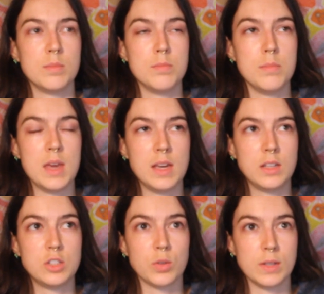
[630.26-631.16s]

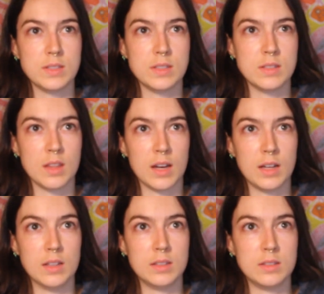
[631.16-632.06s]
make choices
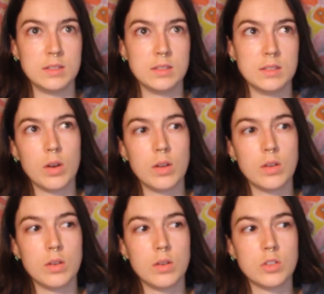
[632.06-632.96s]
that
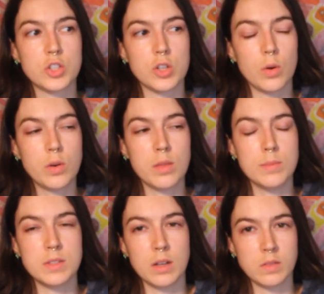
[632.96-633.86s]
showed
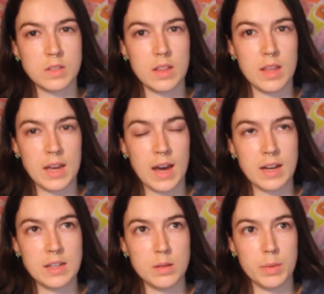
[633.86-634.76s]
themselves that they had
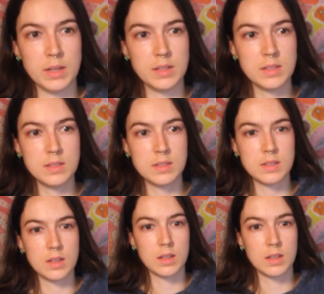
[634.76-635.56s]
independence.